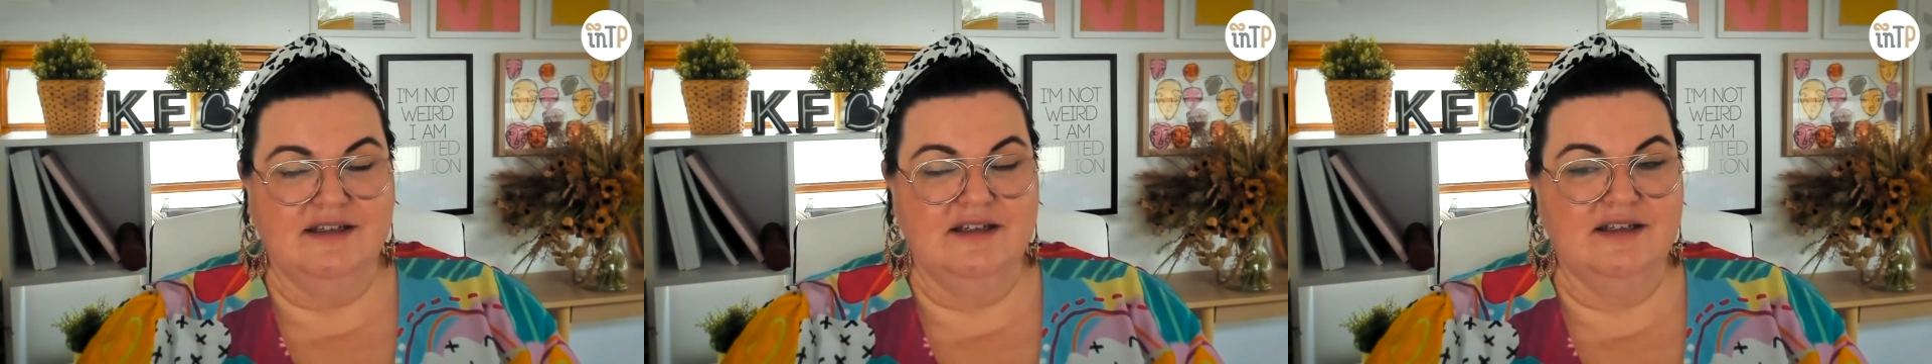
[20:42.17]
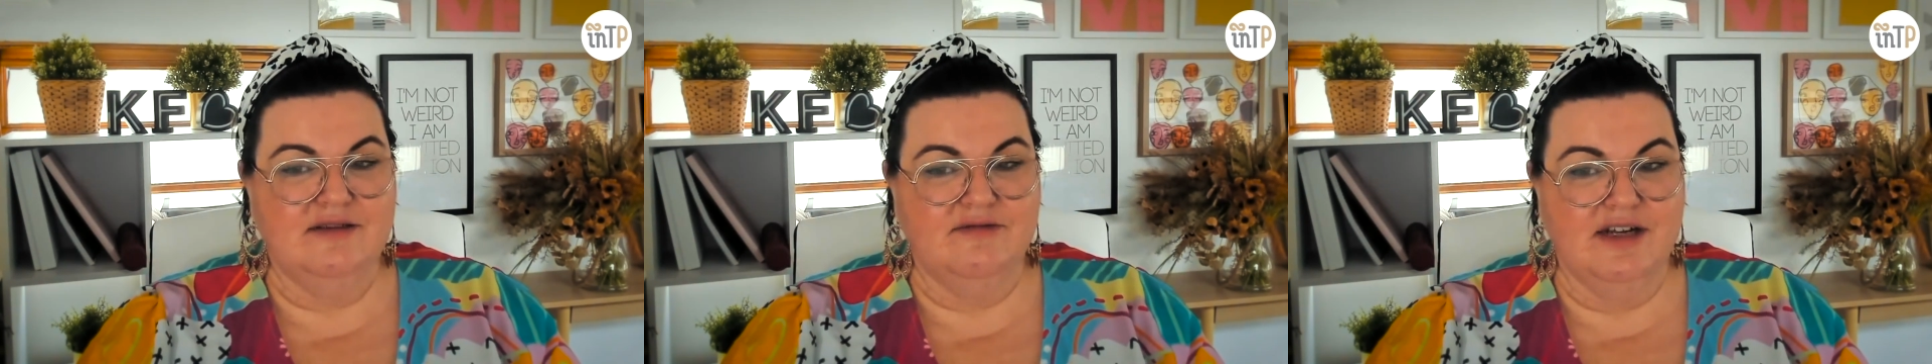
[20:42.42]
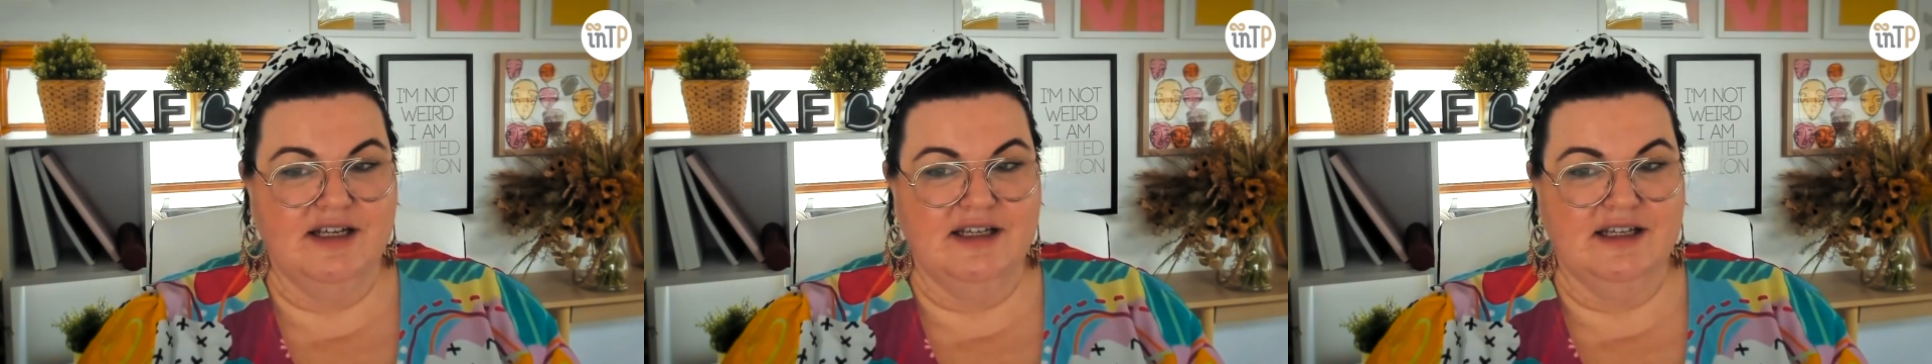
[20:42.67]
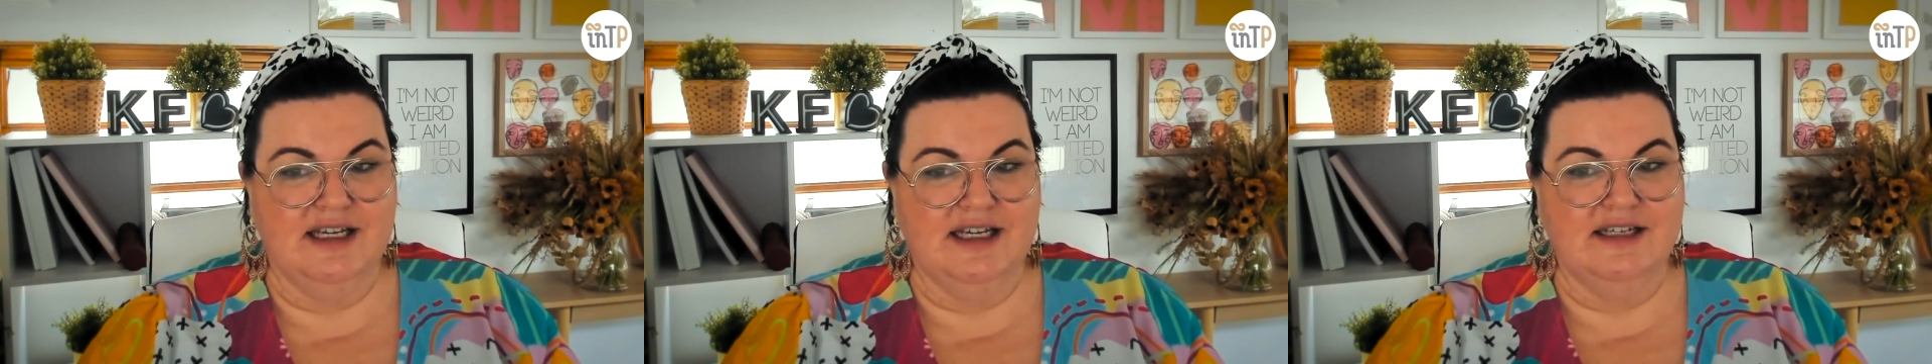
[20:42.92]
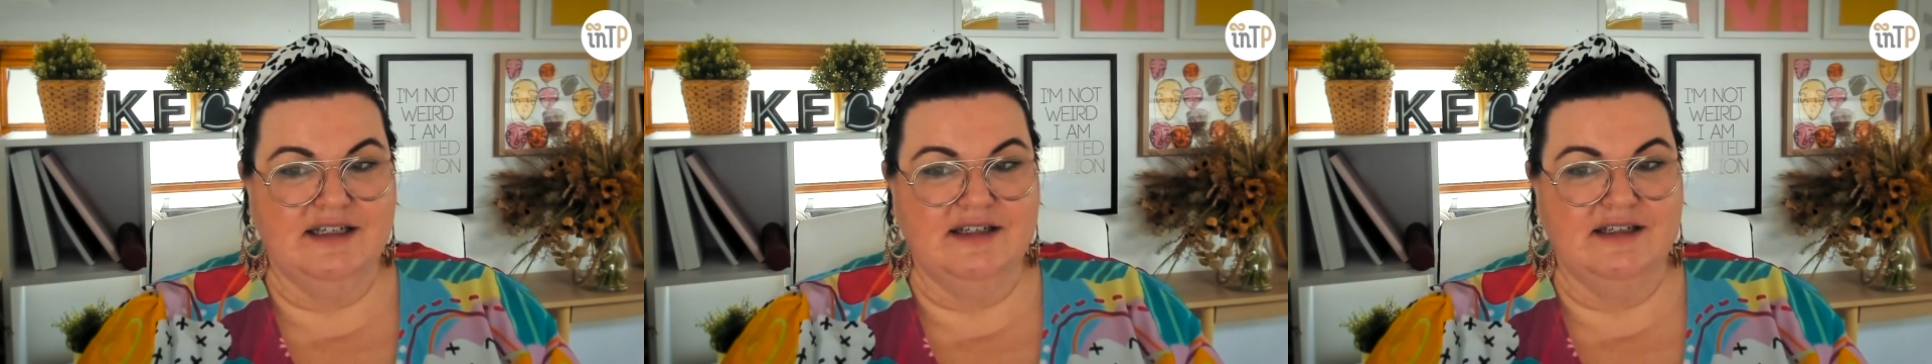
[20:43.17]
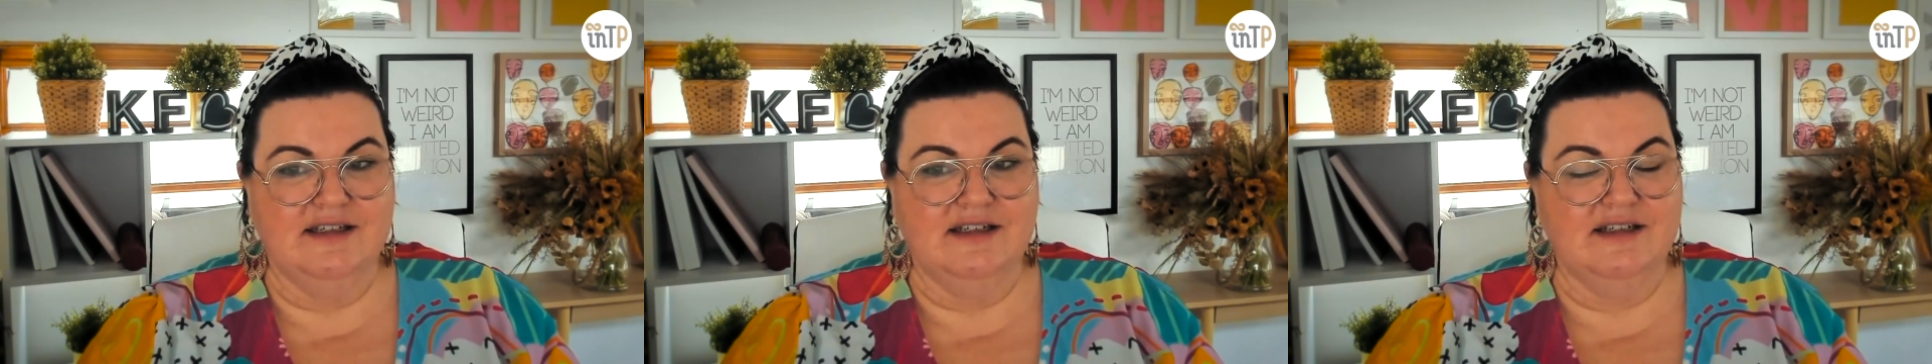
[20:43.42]

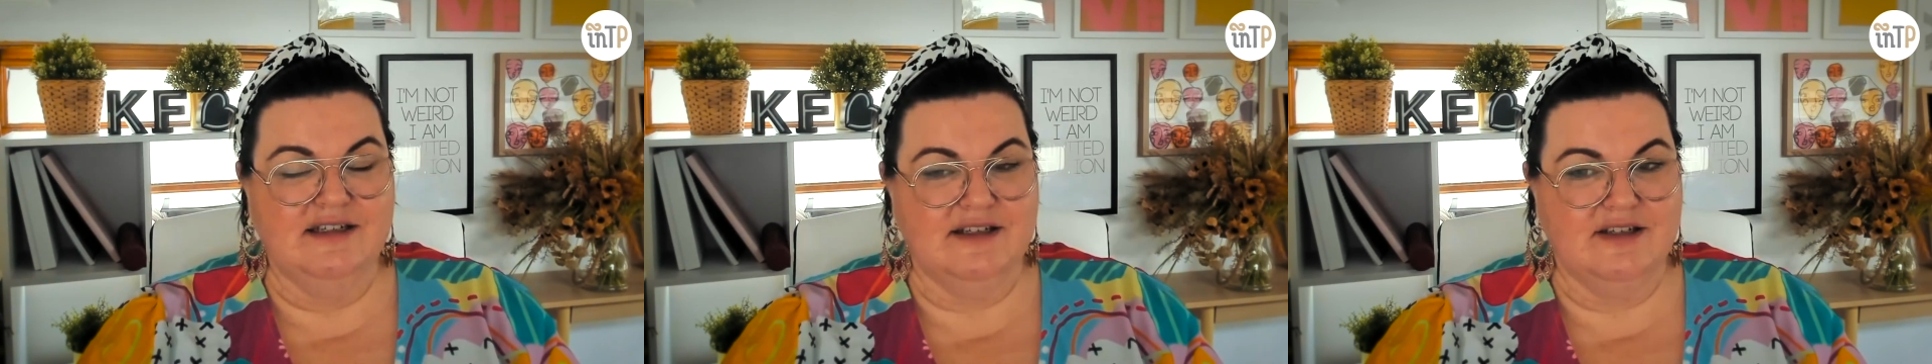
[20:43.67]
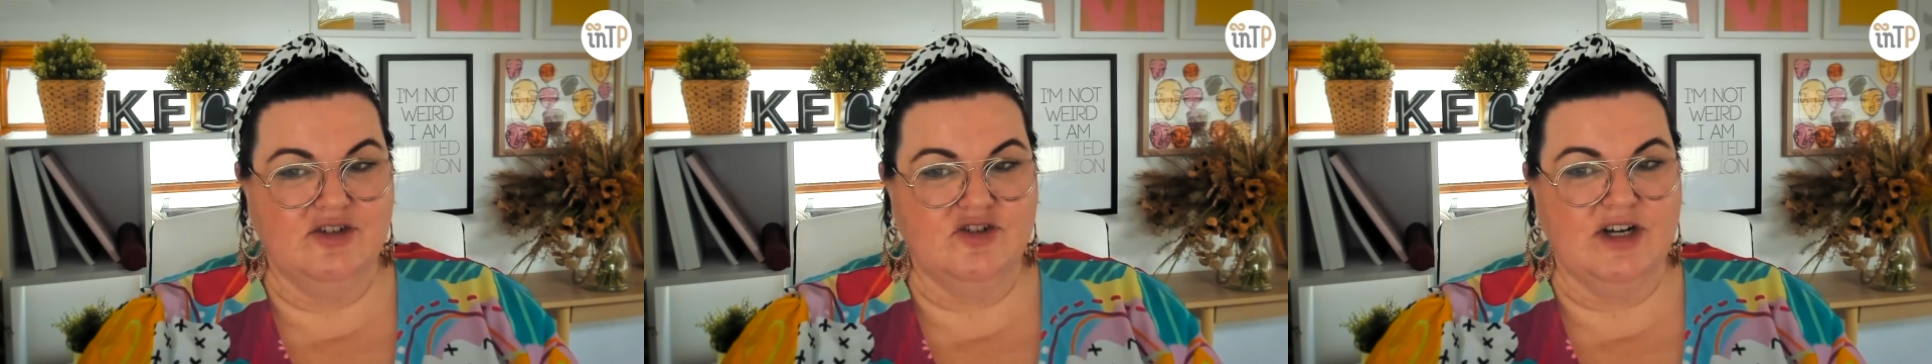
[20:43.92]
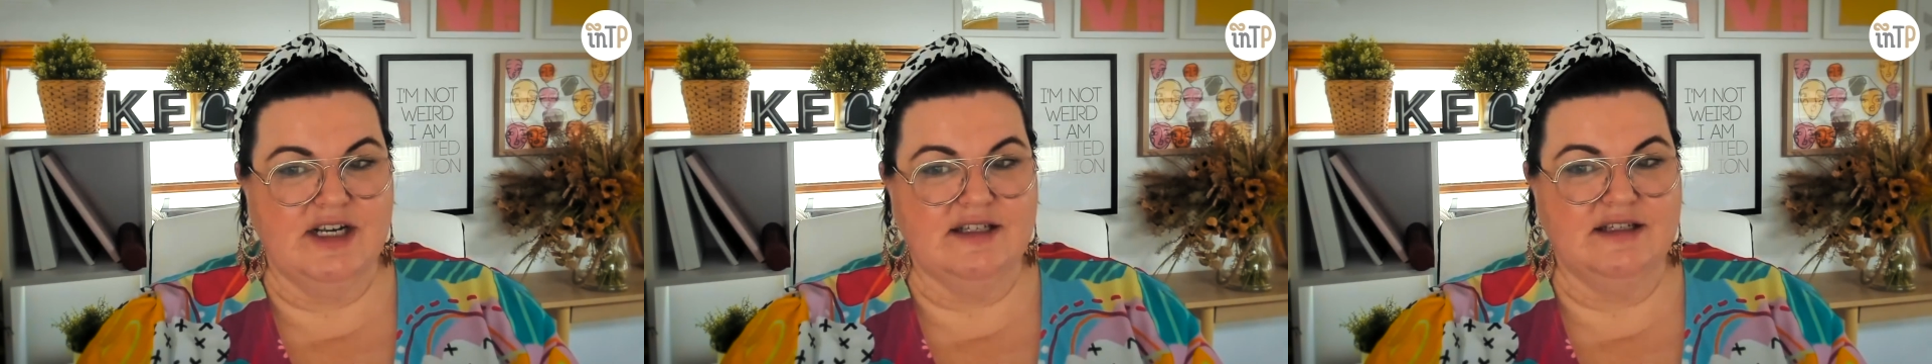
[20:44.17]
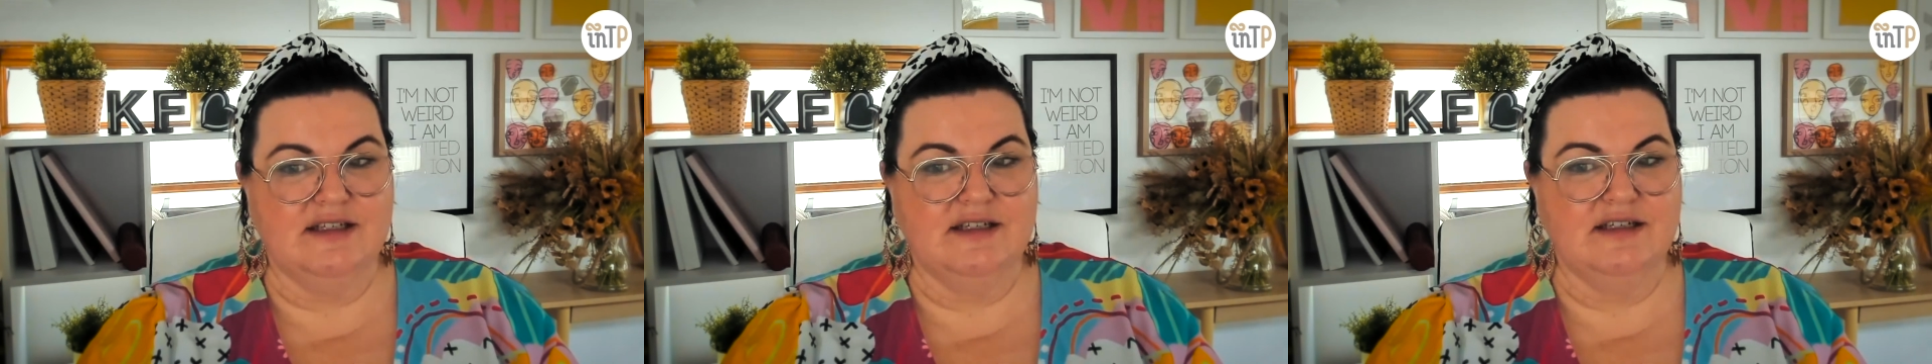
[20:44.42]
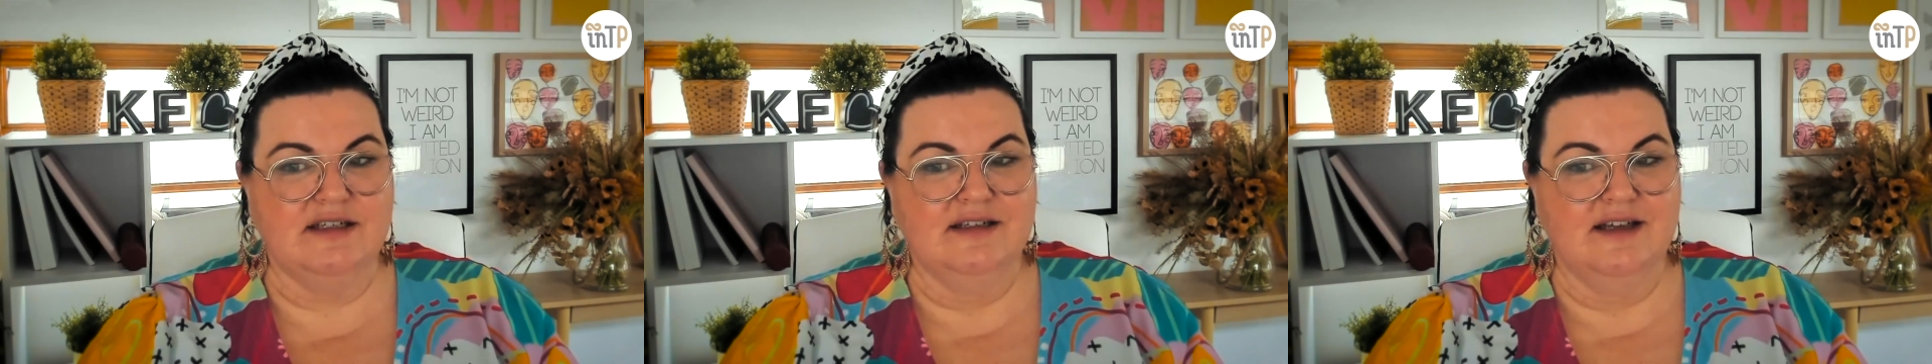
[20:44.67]
dysregulated, distressed,